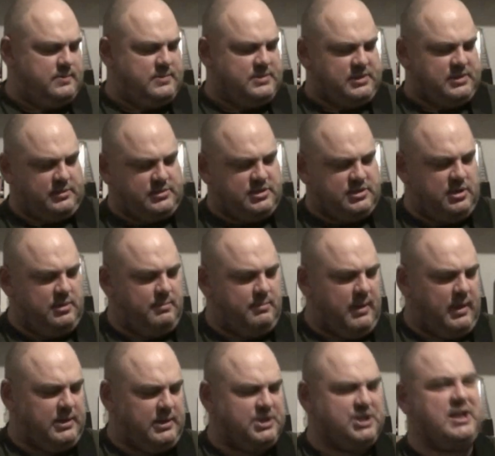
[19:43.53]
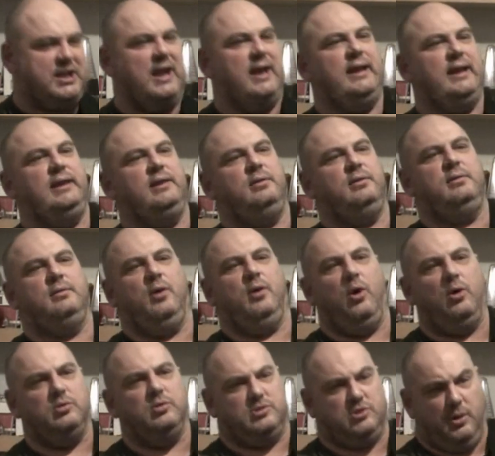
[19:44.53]
So, too much gain
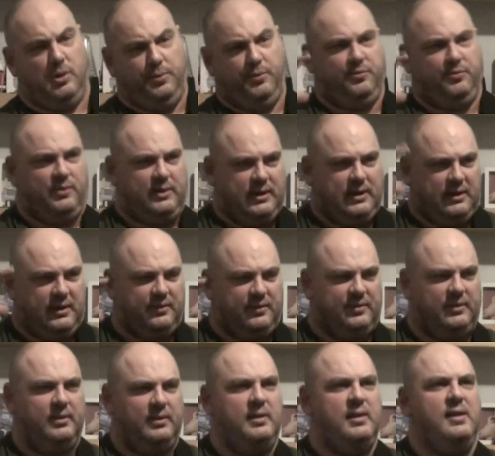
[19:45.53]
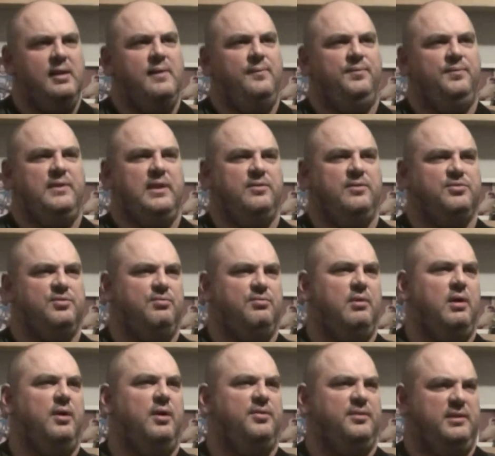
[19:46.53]
on top of one another gives a
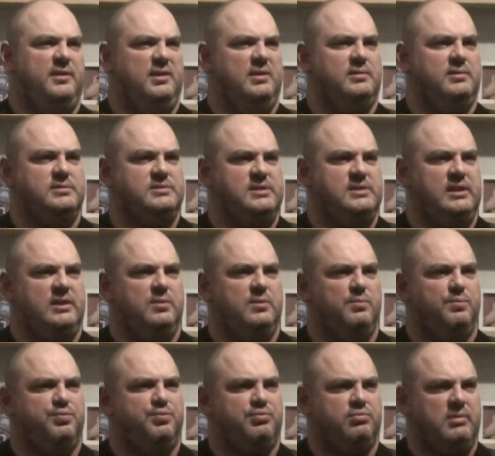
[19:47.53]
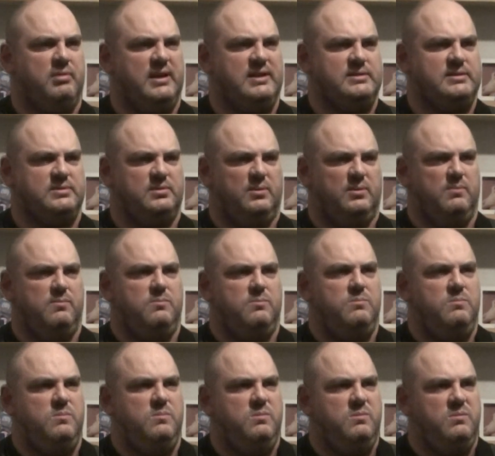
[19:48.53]
rather nasty compressed or
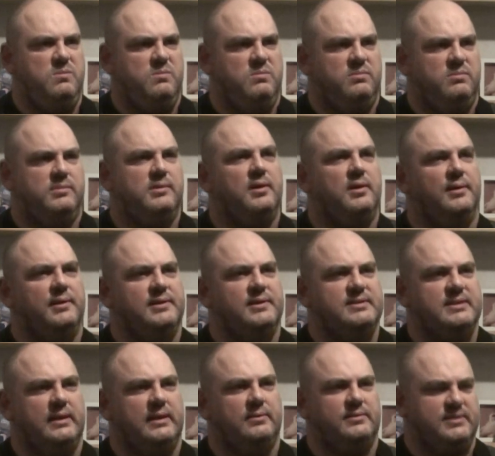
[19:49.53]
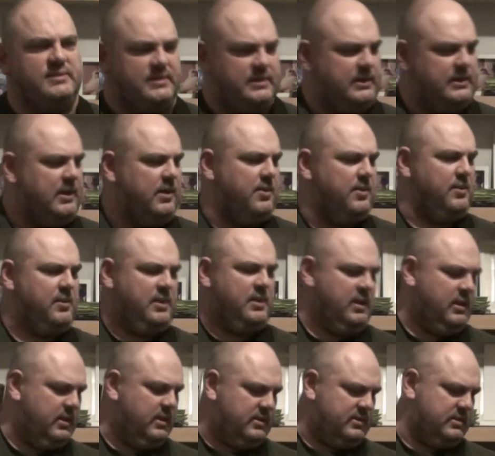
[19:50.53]
kind of sound to the note.
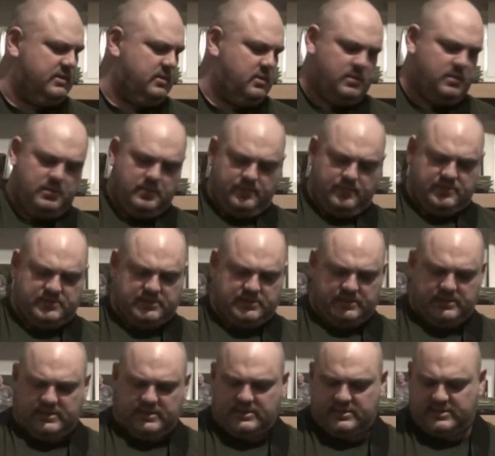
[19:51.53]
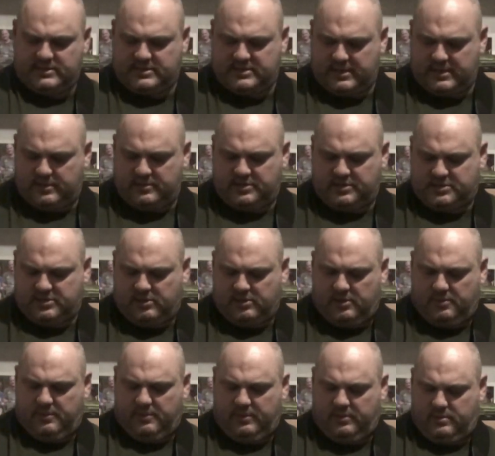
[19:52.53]
So, this is the sound you're
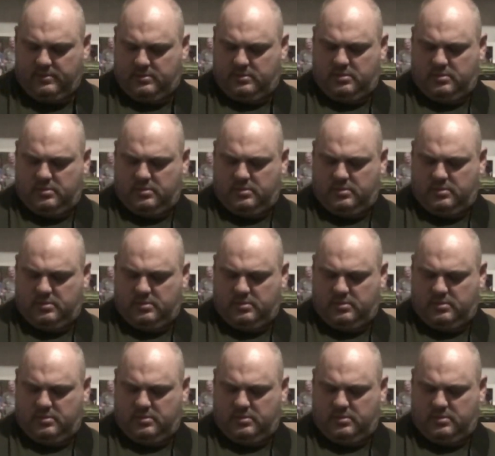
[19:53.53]
starting with.